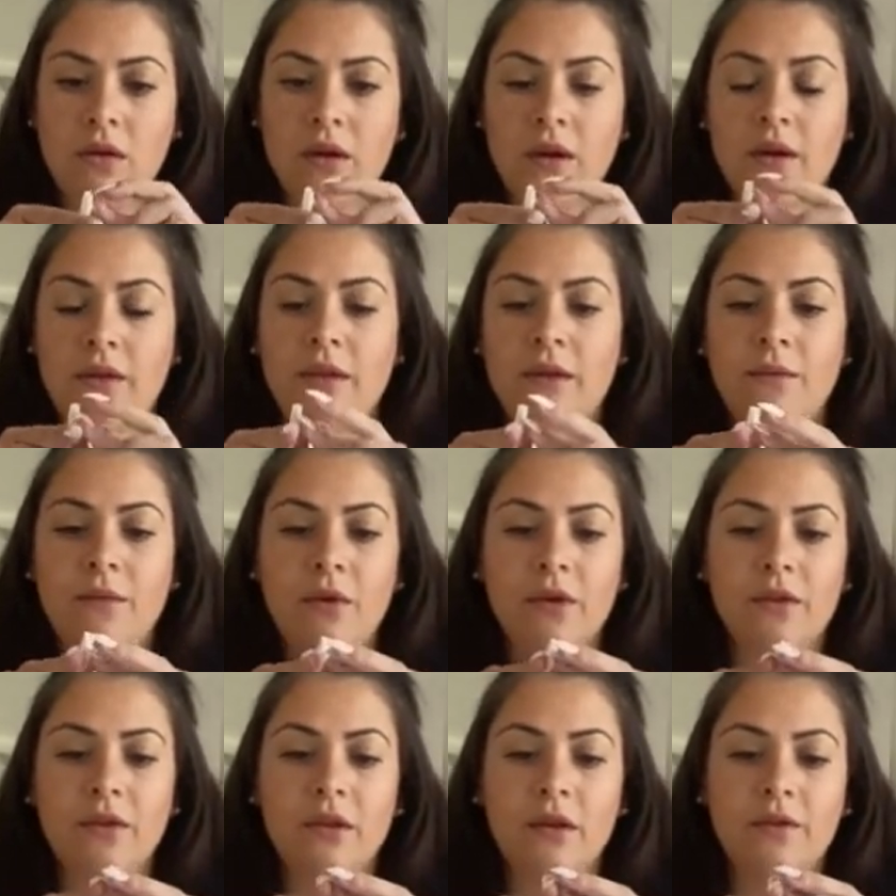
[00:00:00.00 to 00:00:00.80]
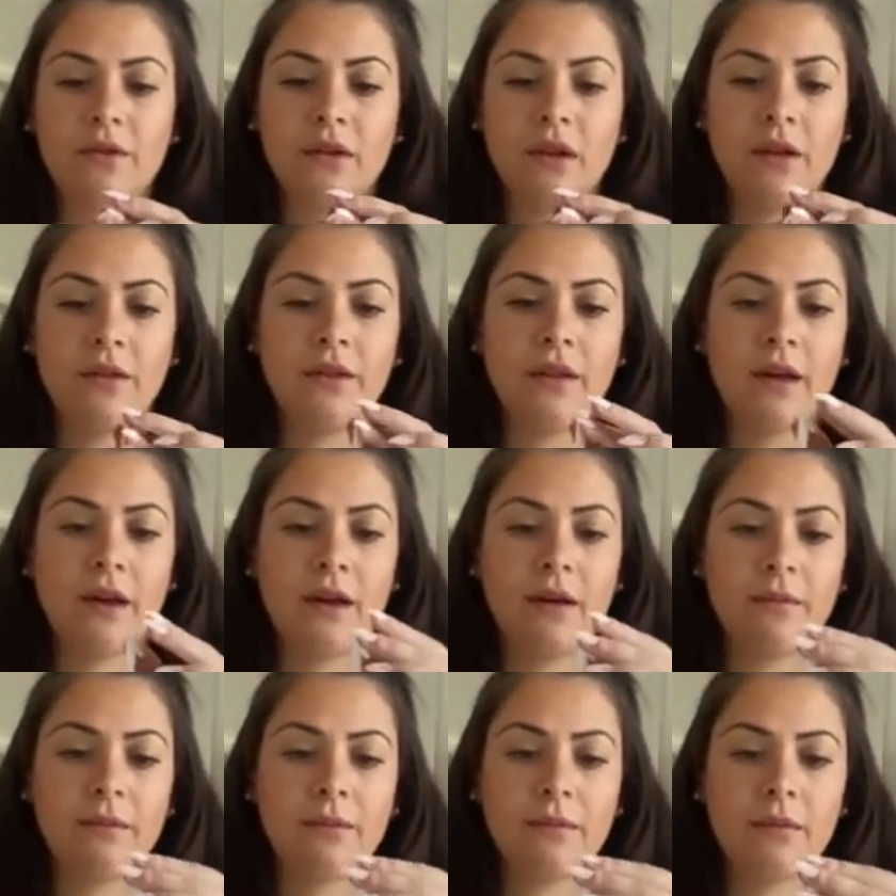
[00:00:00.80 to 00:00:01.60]
And then once I've done
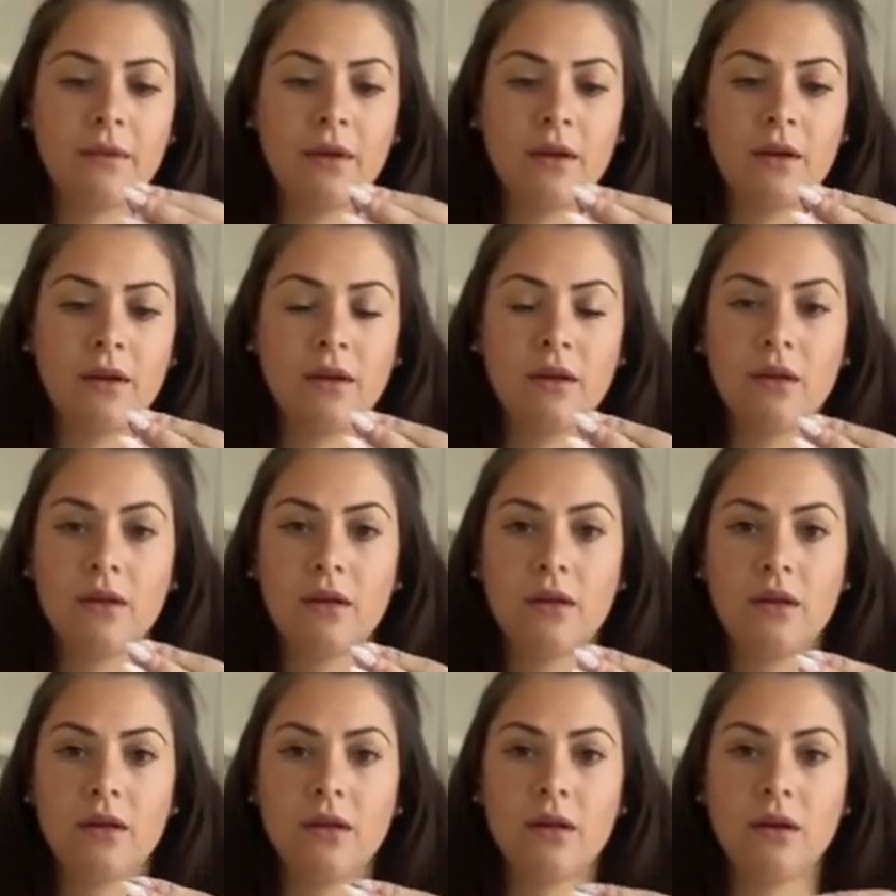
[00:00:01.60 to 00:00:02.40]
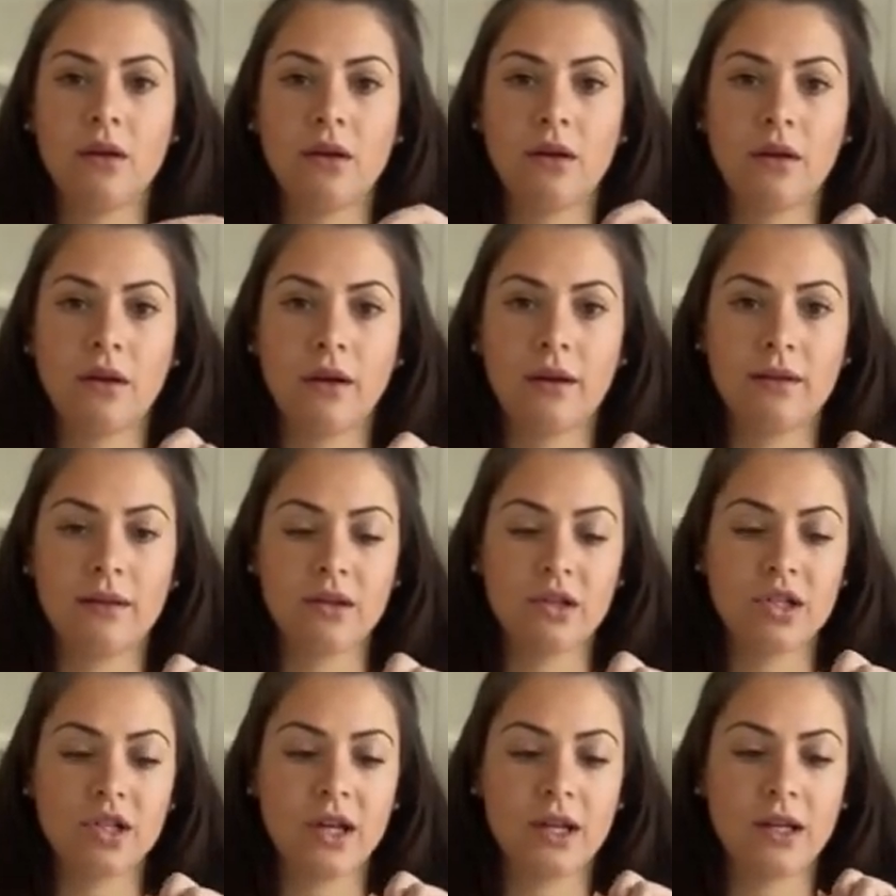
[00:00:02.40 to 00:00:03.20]
that, I'm going
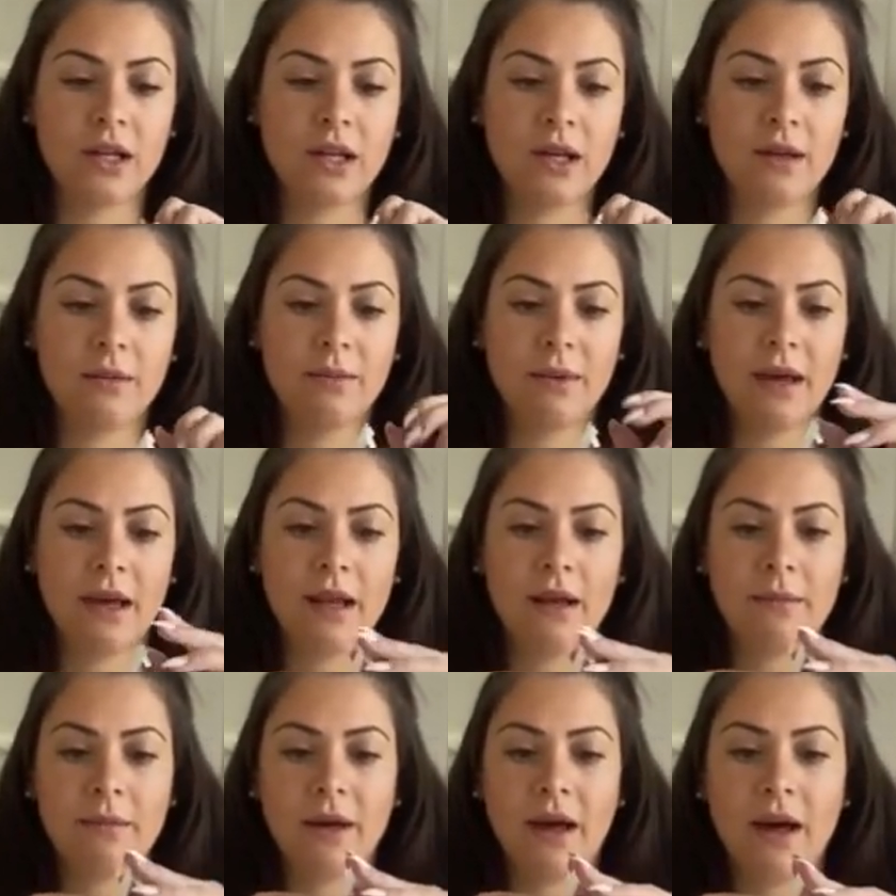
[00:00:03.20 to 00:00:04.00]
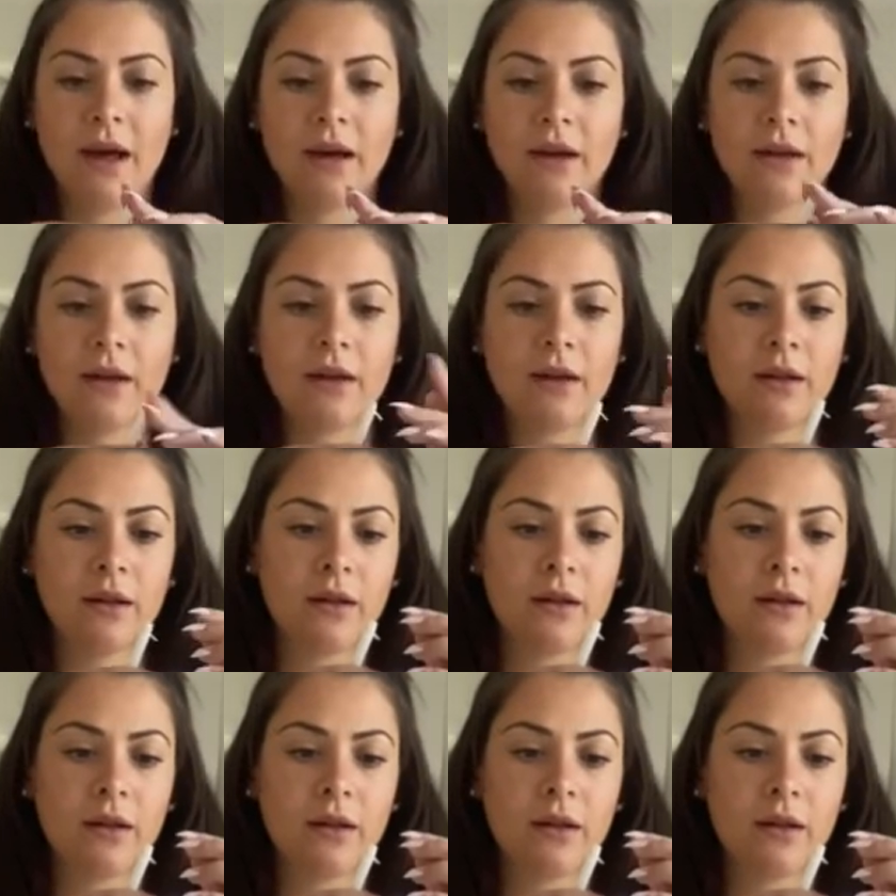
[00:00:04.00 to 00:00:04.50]
to gently peel it back.